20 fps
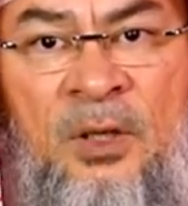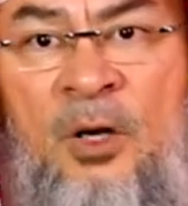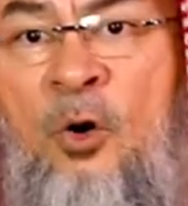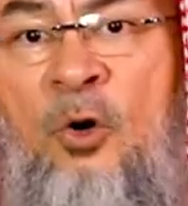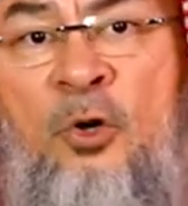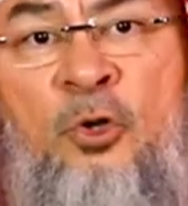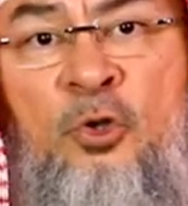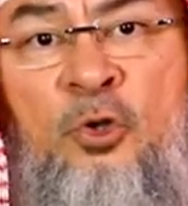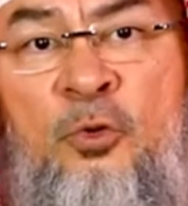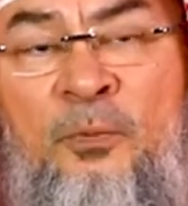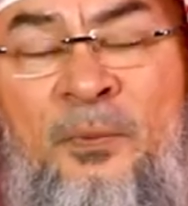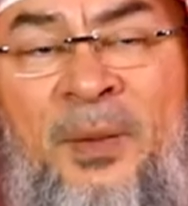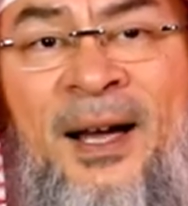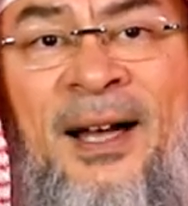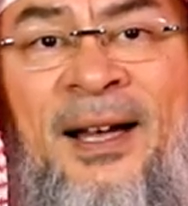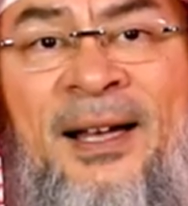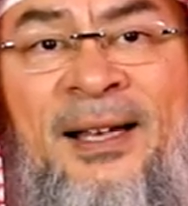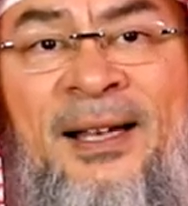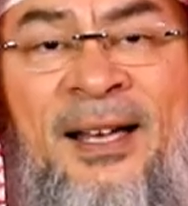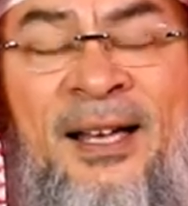or
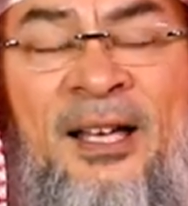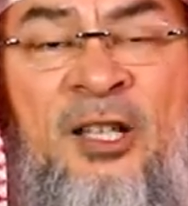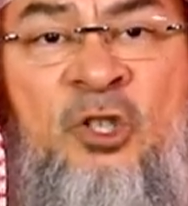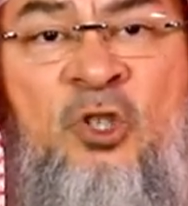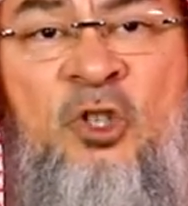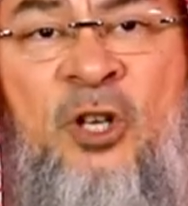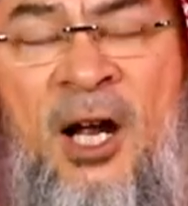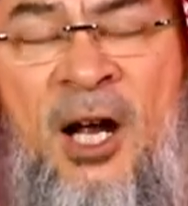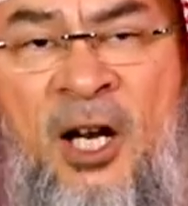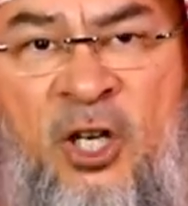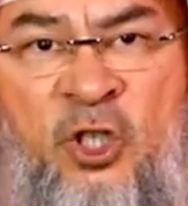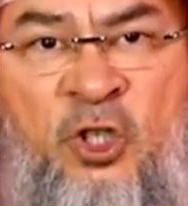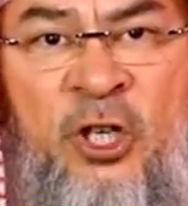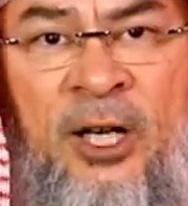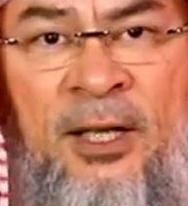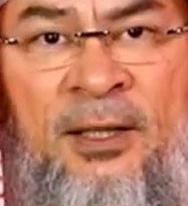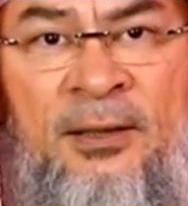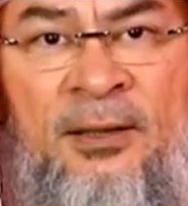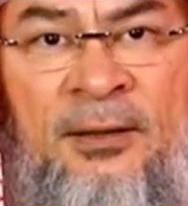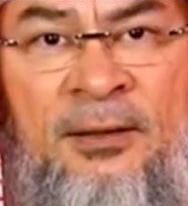Dubai and
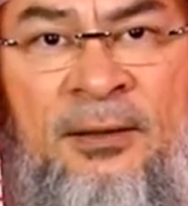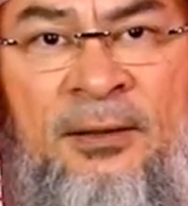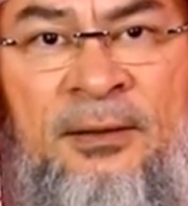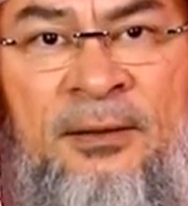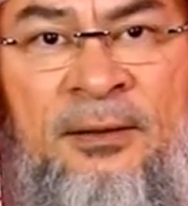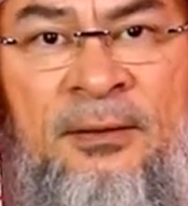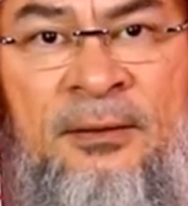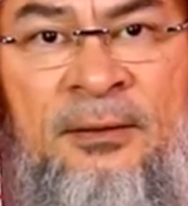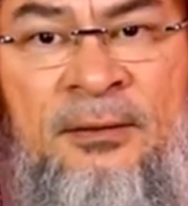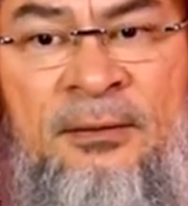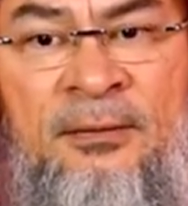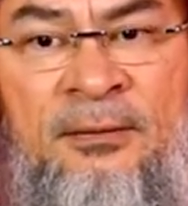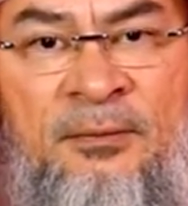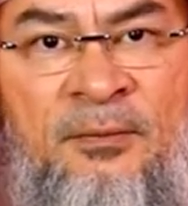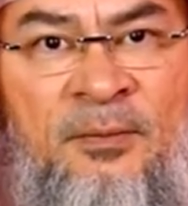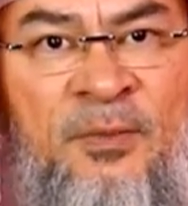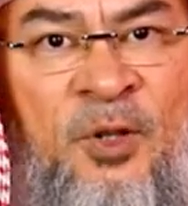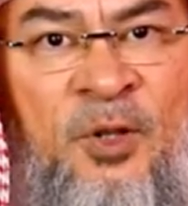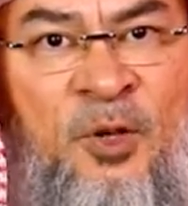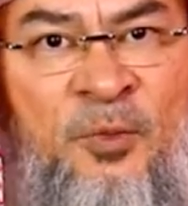Sharjah,
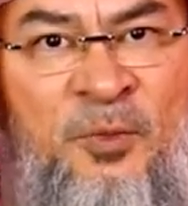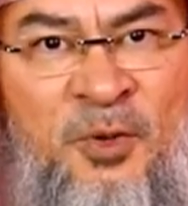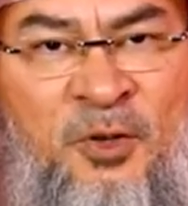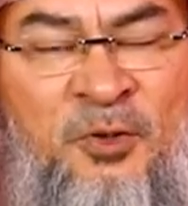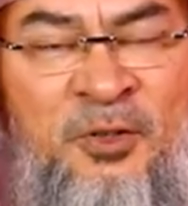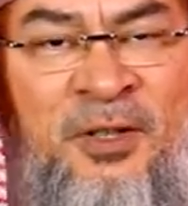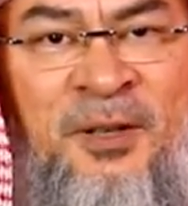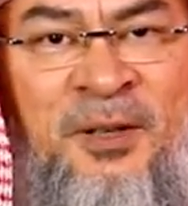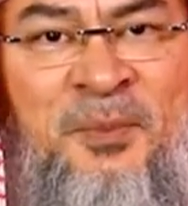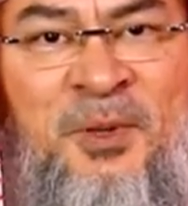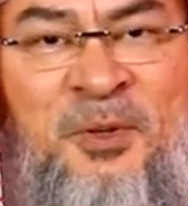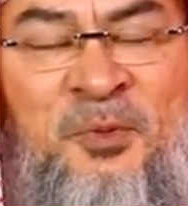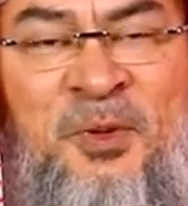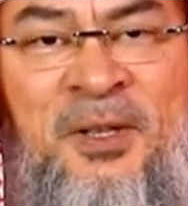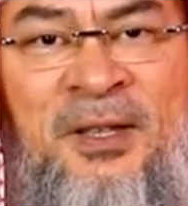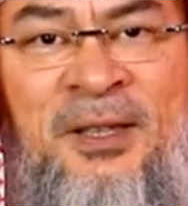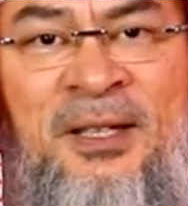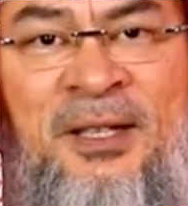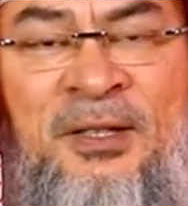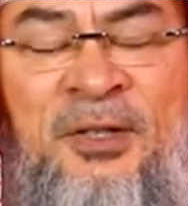commuting
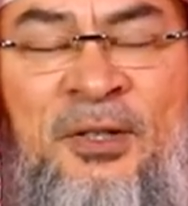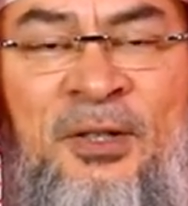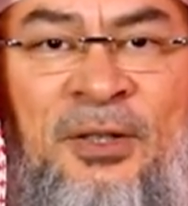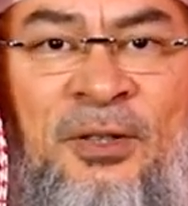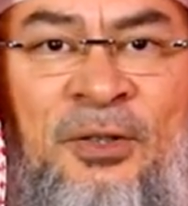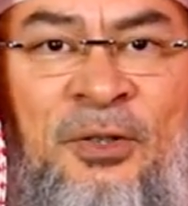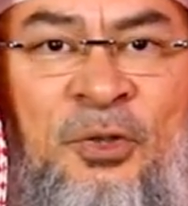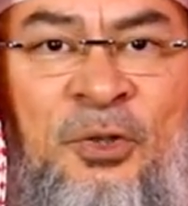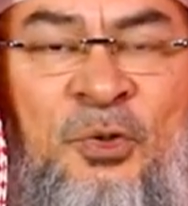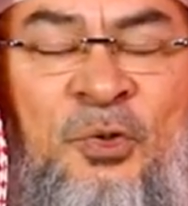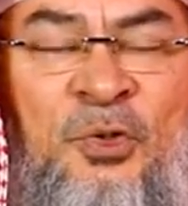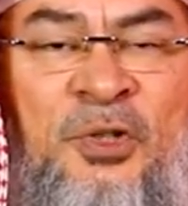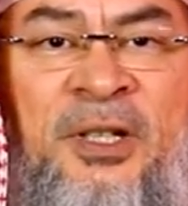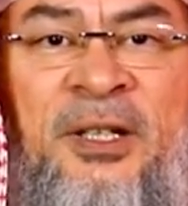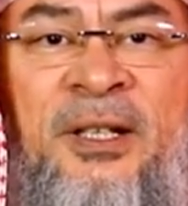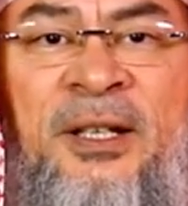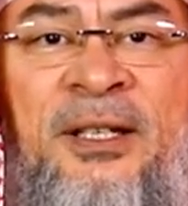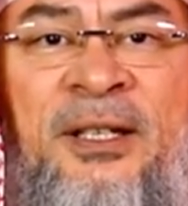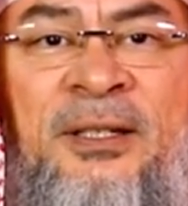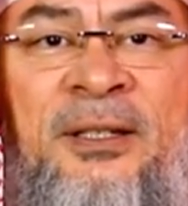between these two
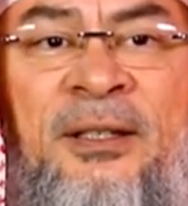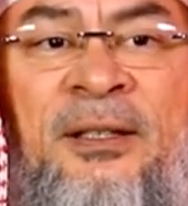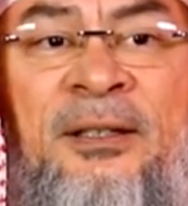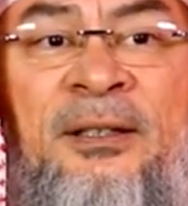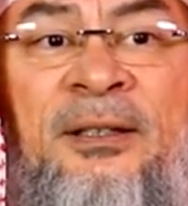cities